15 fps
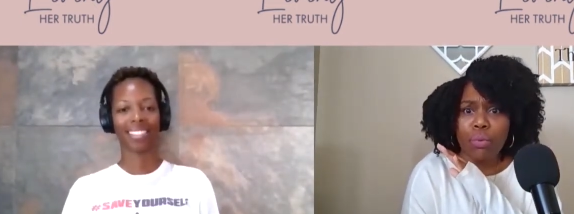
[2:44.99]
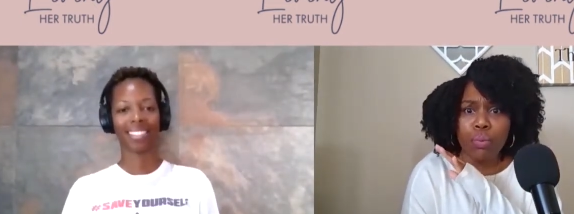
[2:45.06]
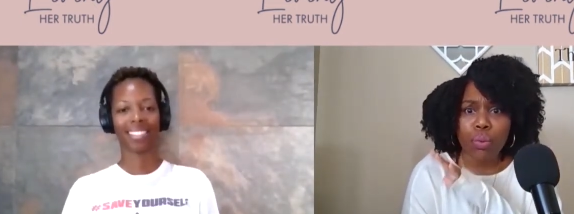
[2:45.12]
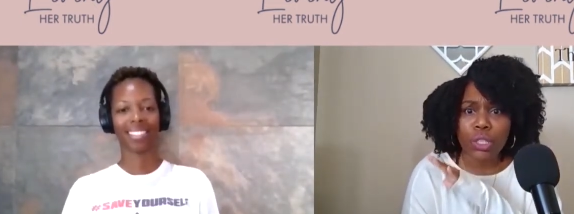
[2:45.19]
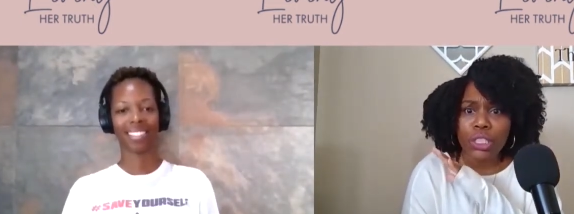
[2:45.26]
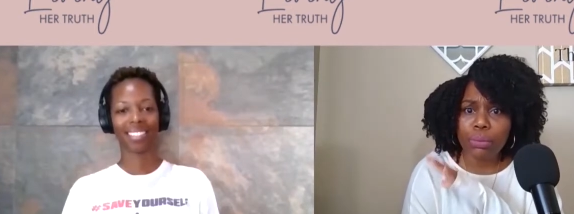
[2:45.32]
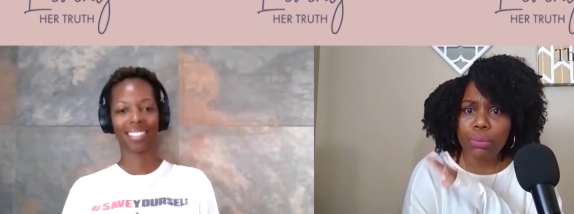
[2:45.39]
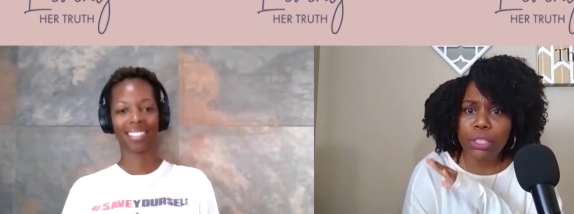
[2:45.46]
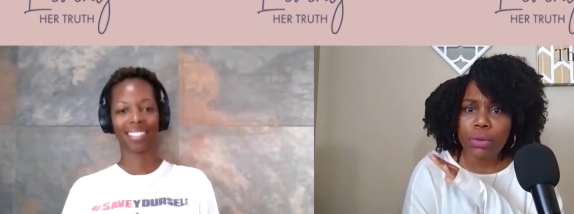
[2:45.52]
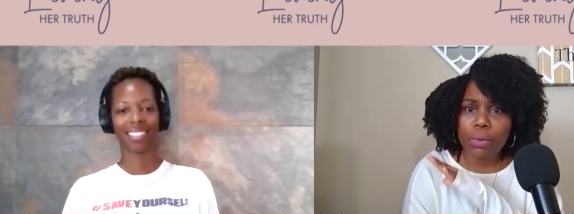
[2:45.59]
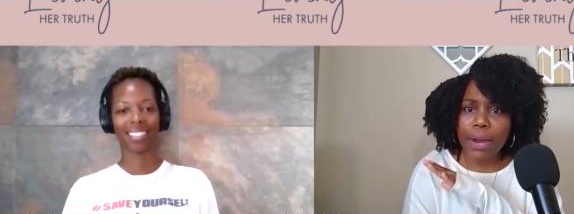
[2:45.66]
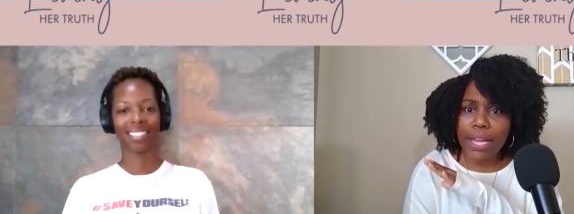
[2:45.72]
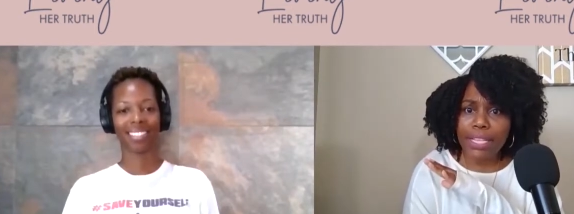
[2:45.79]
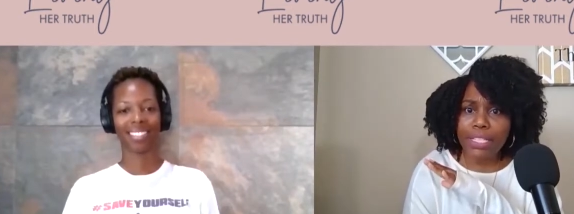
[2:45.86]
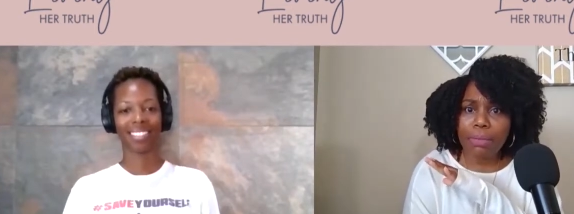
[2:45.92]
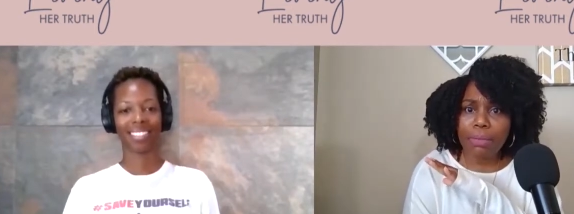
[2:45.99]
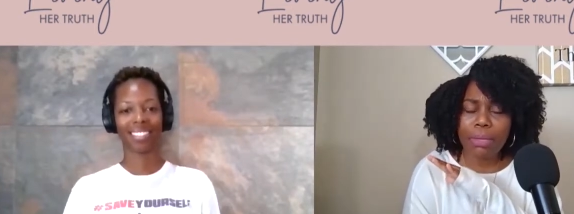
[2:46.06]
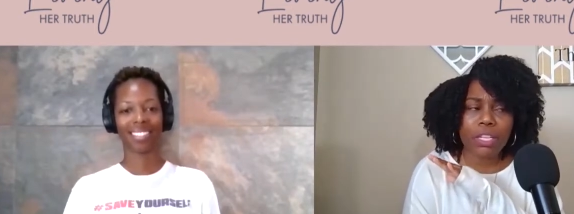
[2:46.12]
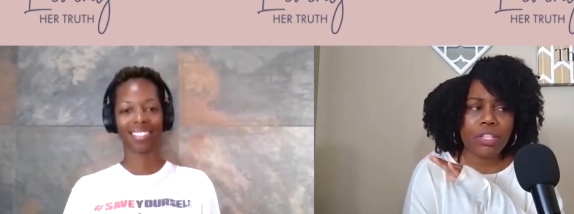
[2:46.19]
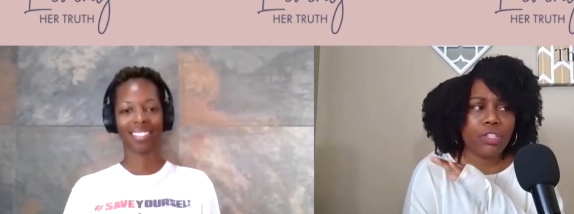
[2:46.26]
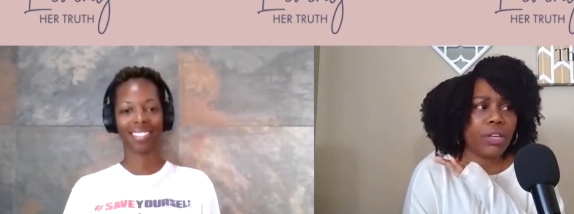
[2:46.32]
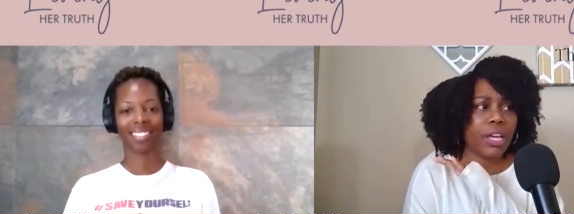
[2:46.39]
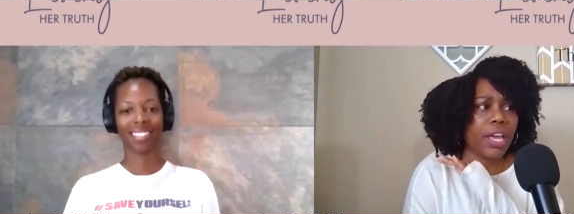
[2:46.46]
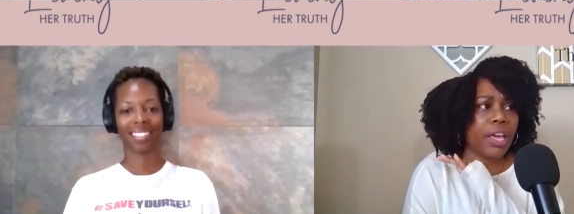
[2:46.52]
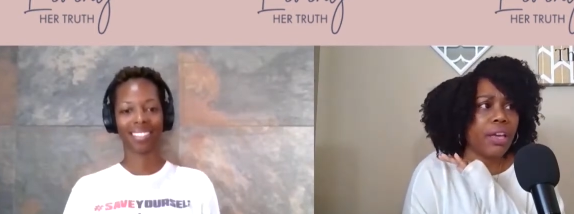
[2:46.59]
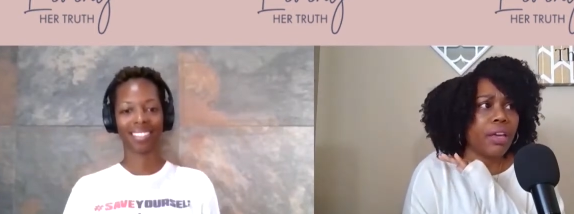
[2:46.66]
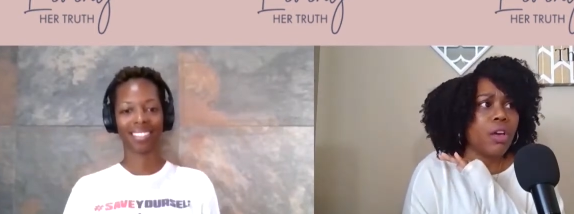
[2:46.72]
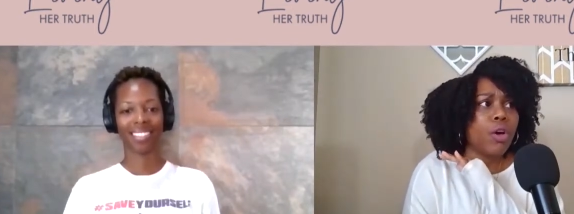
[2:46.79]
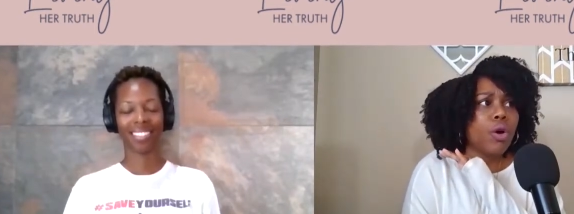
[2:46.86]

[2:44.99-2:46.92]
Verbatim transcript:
Speaker 1: really really crazy because you had